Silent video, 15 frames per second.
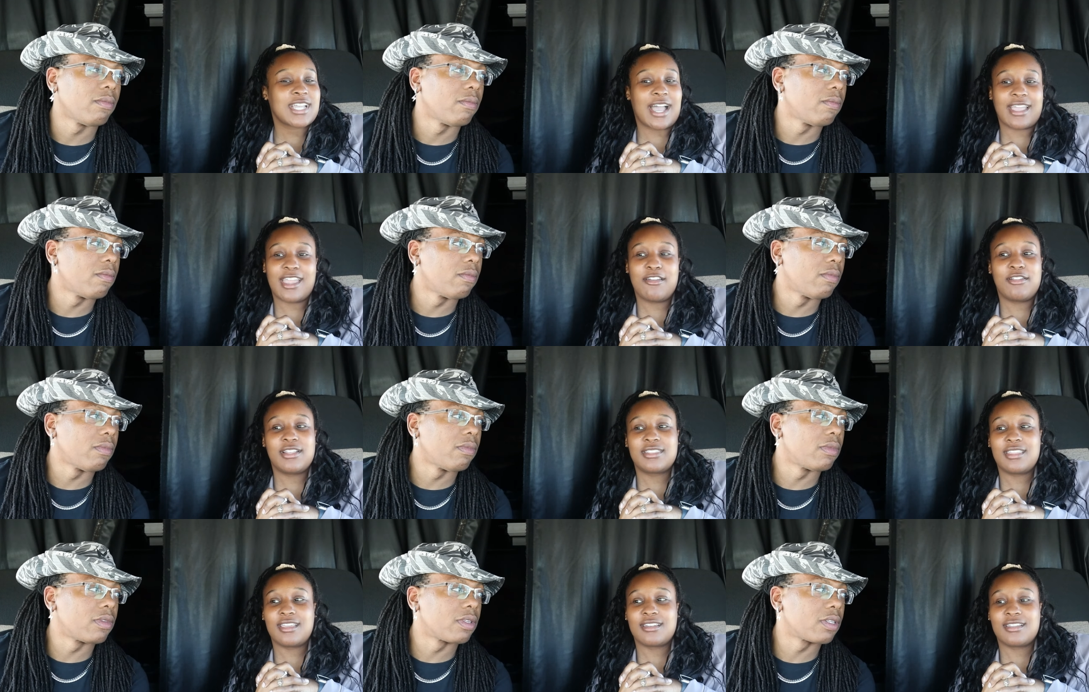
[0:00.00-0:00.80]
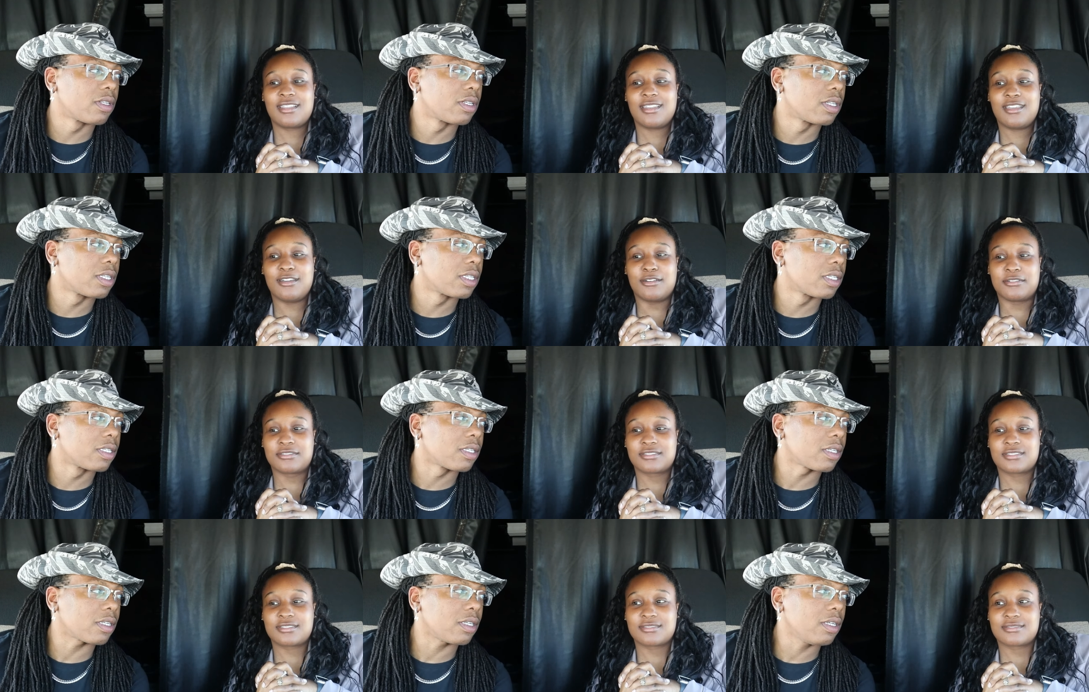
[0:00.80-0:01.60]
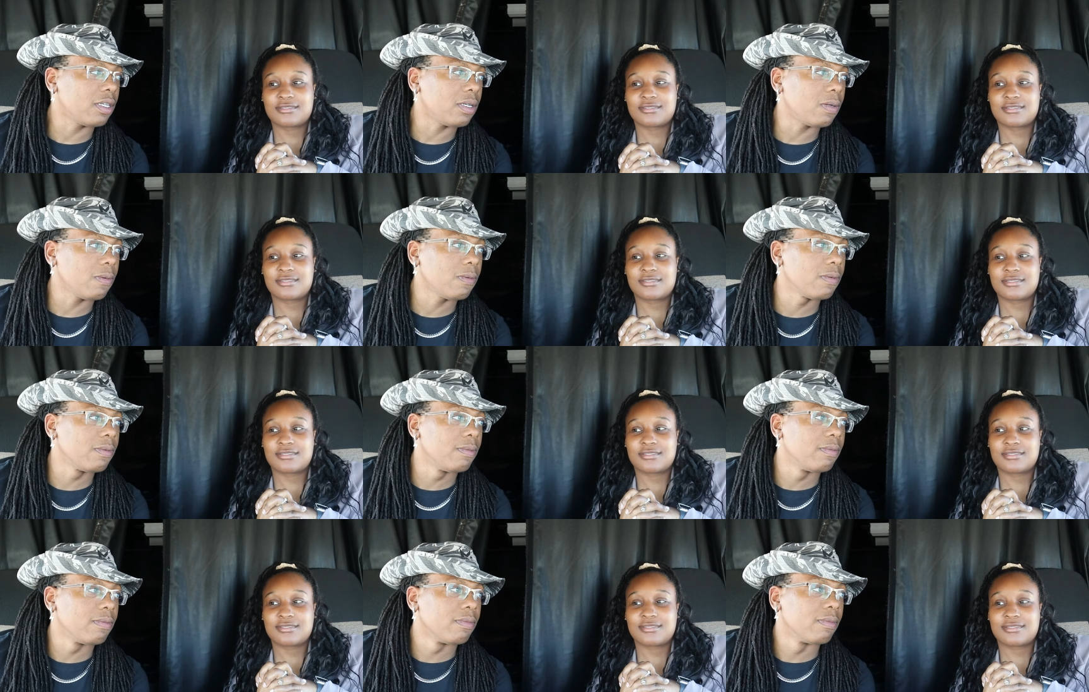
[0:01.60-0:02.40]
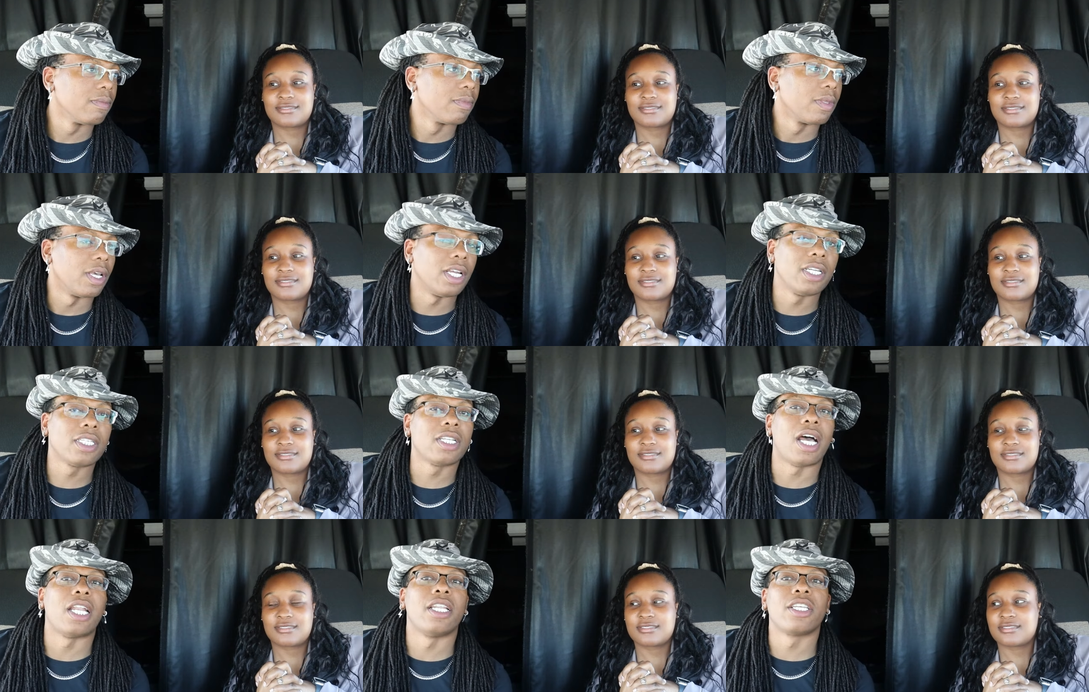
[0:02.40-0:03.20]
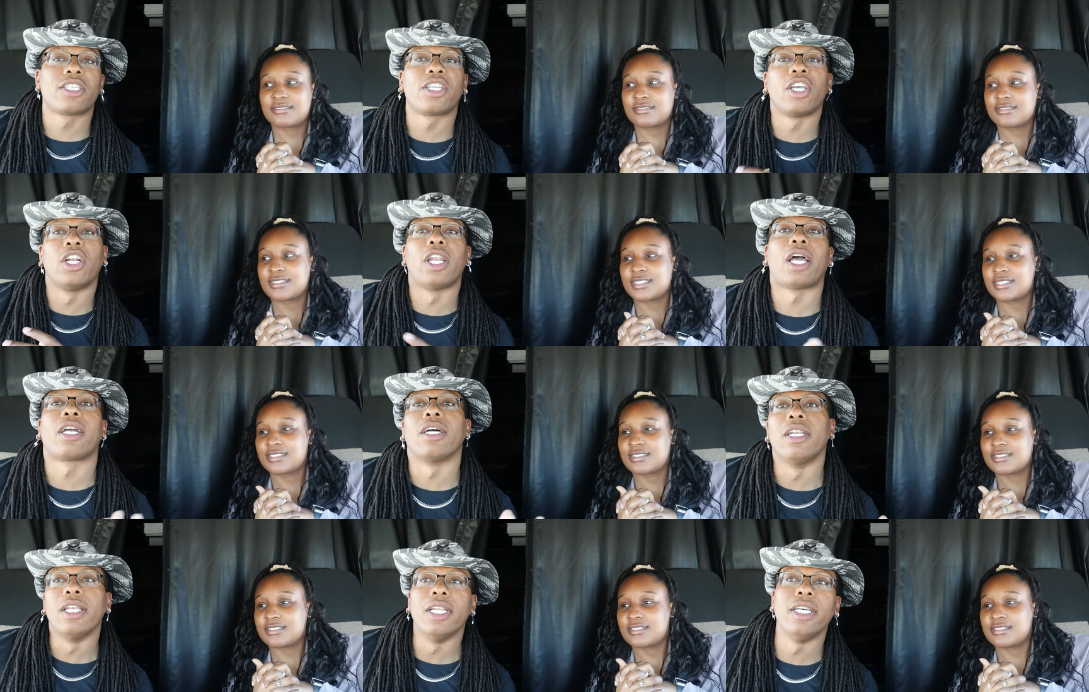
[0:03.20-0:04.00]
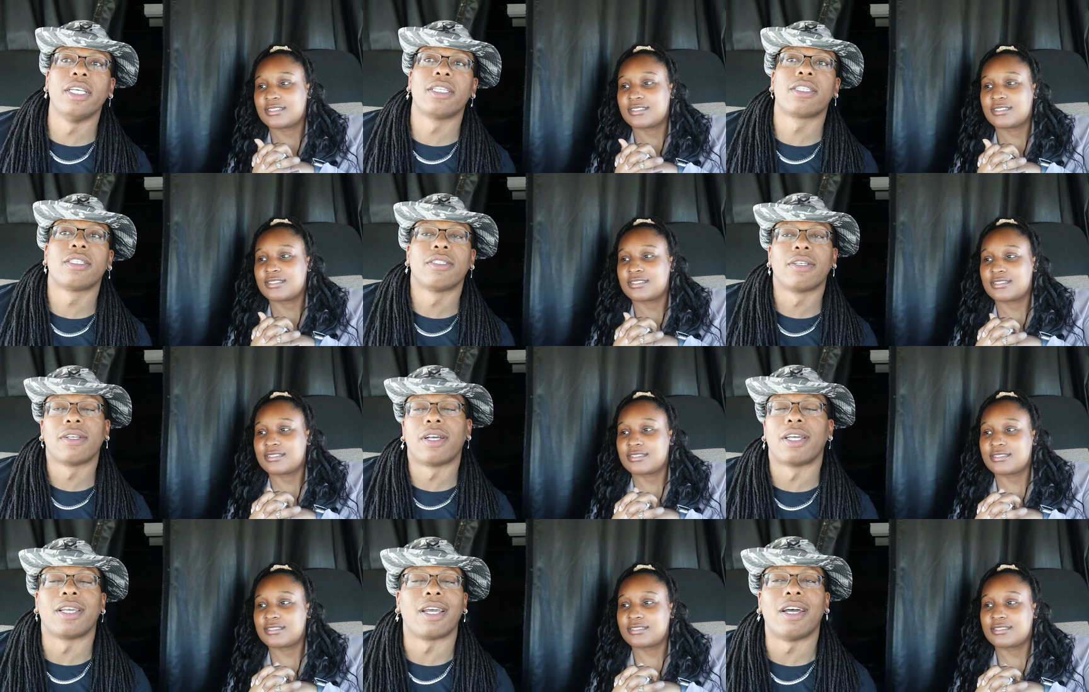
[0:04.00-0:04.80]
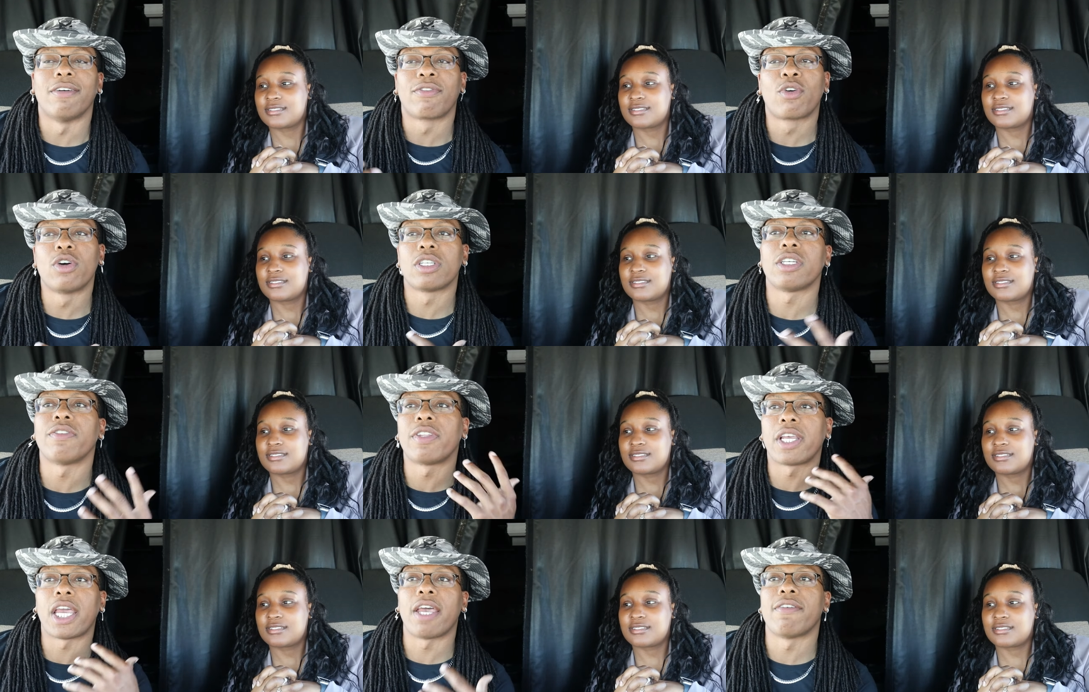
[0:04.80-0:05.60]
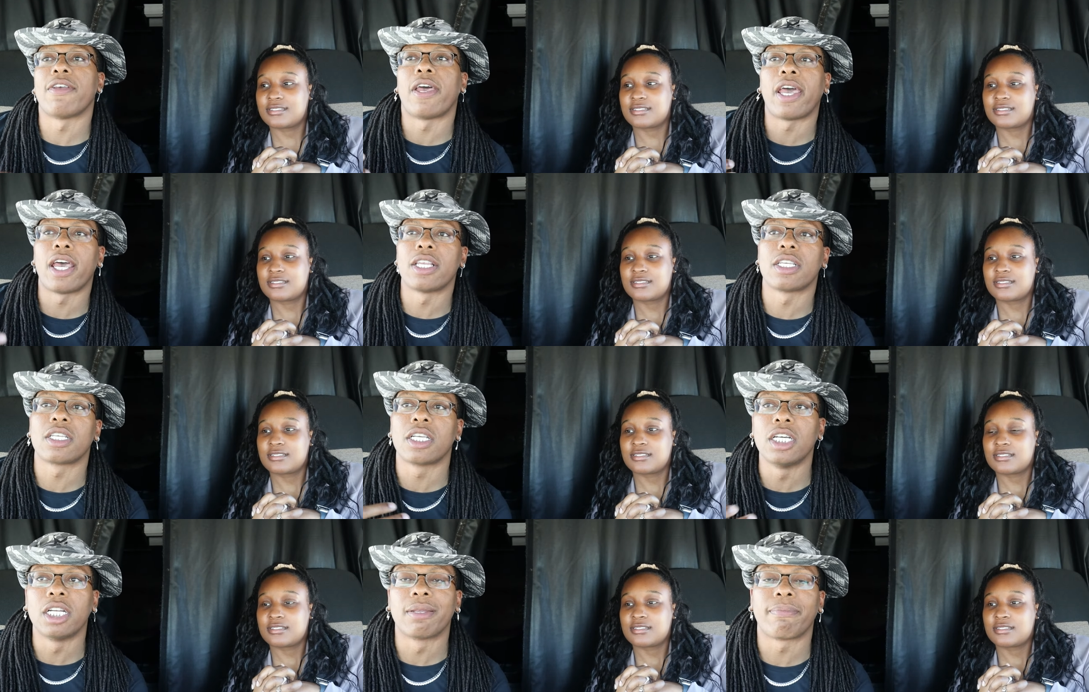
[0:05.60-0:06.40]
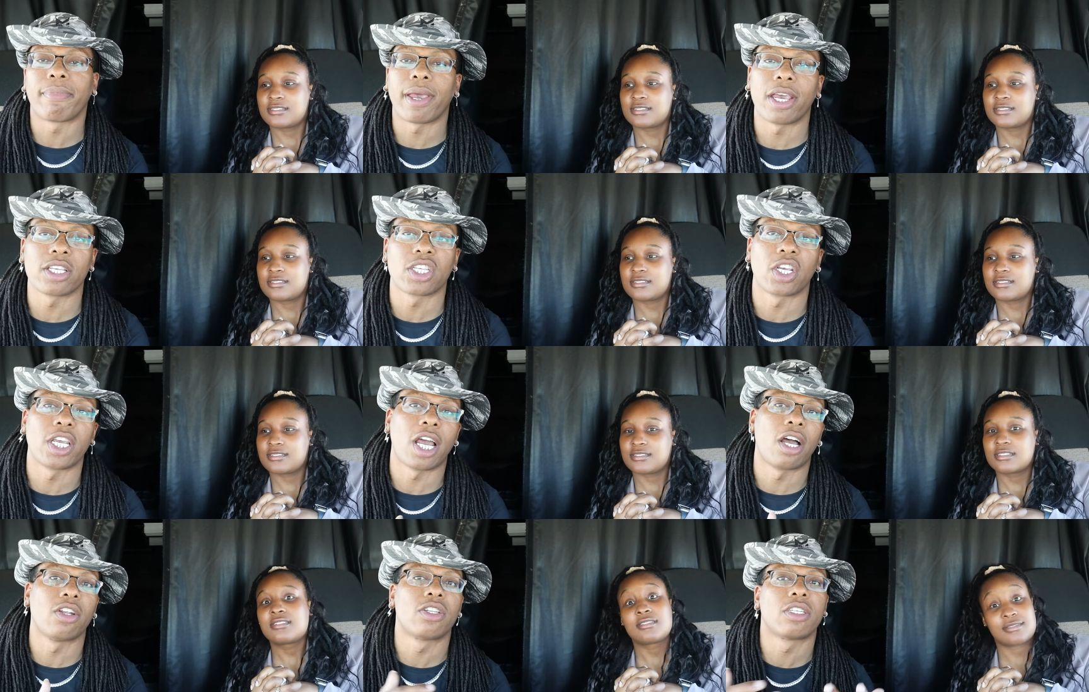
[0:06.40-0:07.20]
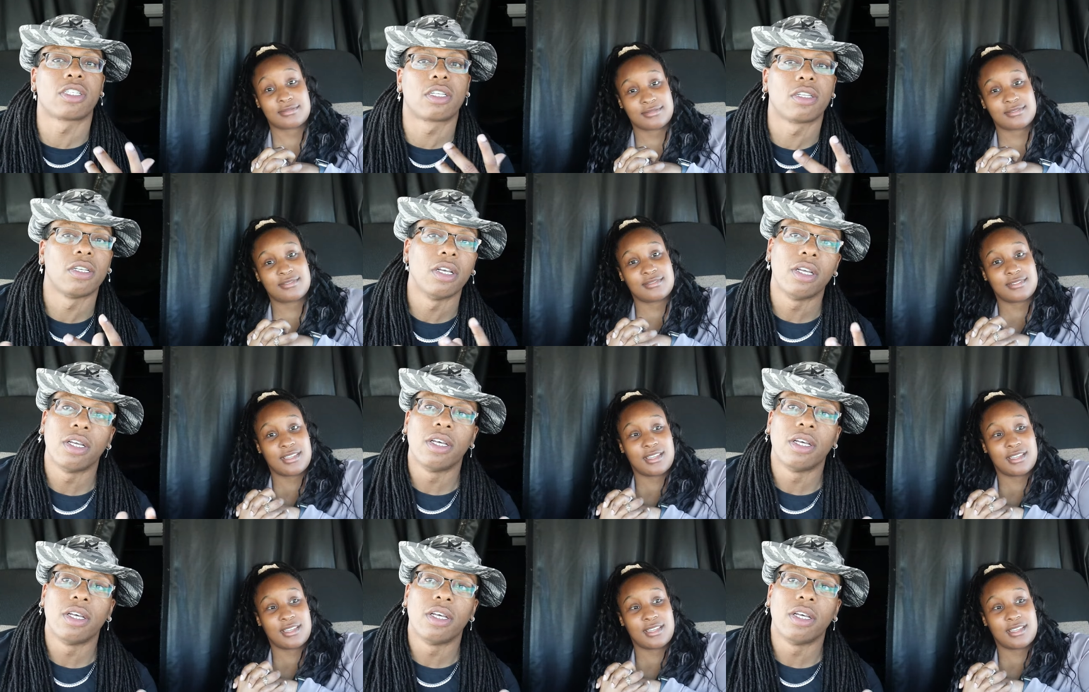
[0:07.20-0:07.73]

Speaker 1: i can't really think of nothing else
Speaker 2: and it's not necessarily like a list like of course everything has has its good and bad so y'all just